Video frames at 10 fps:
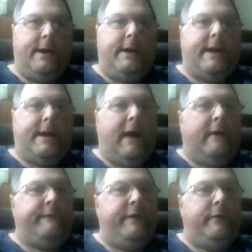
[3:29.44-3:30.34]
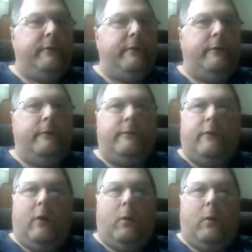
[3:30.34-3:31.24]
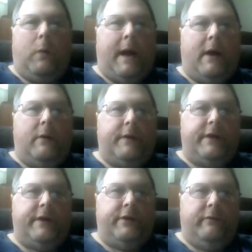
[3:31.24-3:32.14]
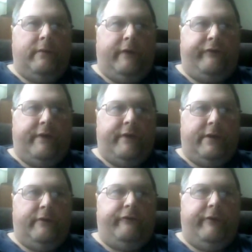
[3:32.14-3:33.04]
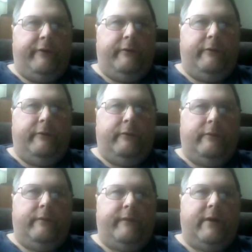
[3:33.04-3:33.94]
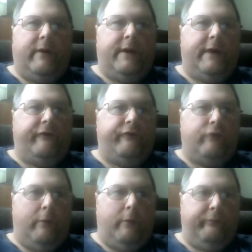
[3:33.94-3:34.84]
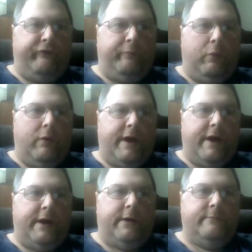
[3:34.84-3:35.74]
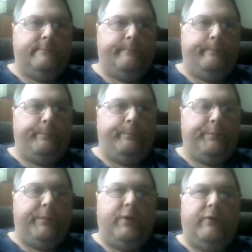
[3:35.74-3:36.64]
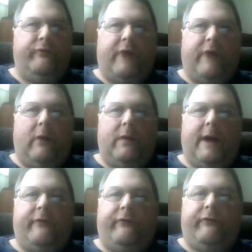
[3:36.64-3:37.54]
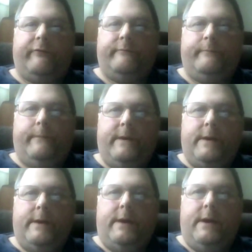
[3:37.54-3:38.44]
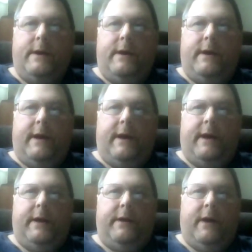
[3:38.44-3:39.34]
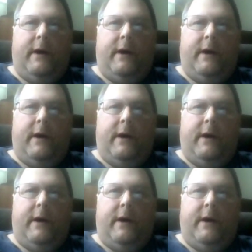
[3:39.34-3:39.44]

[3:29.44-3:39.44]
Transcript: Now, if you go around and you listen to the various Trump-supporting news outlets, and